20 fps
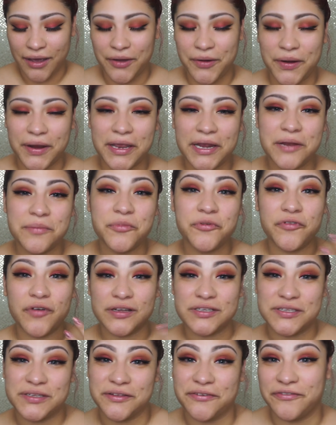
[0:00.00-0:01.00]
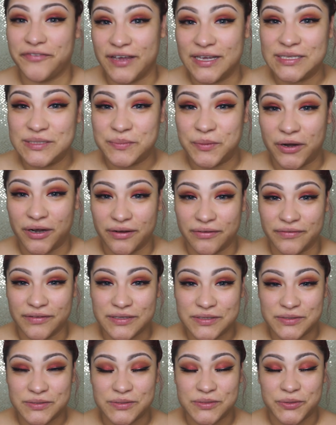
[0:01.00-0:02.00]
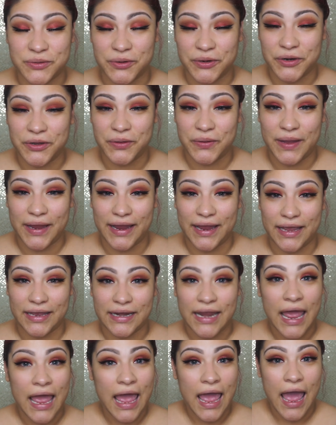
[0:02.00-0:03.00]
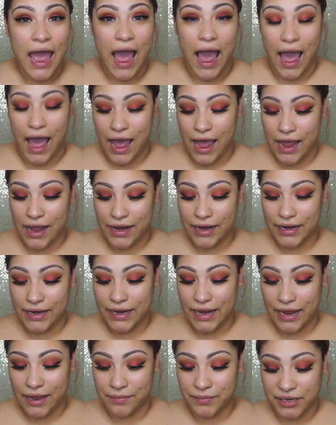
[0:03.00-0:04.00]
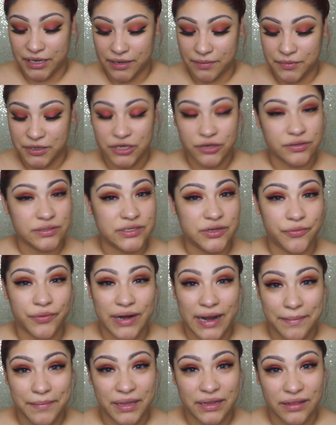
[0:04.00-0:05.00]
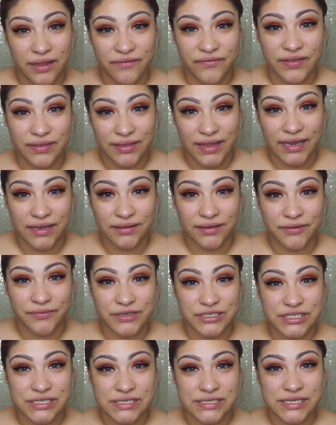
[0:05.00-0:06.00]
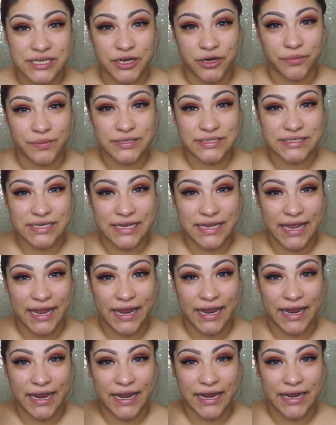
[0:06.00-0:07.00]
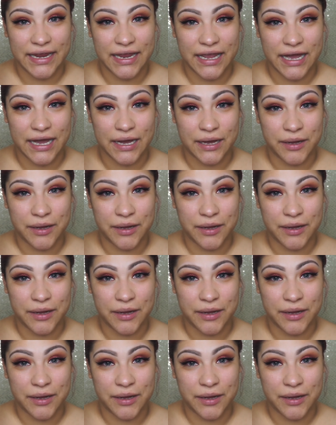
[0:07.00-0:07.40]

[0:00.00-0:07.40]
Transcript: We're gonna move on to the face part of this tutorial, and I am gonna be using what I've been loving lately, which is the Urban Decay